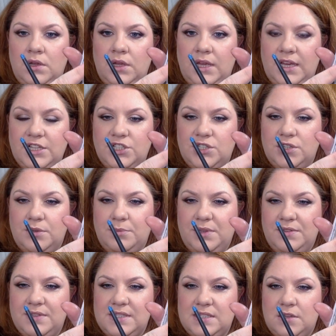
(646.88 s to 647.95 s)
Actually, I believe
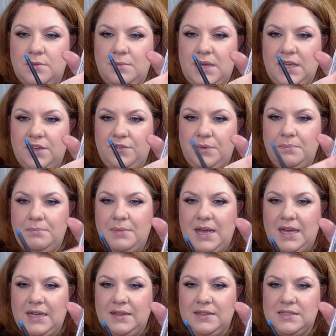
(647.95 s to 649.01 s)
this is Omega from
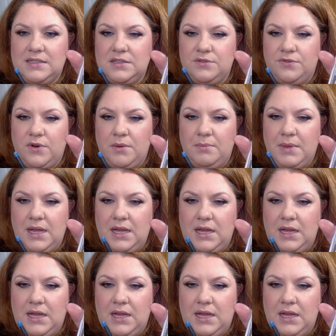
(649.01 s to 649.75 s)
MAC, and this is from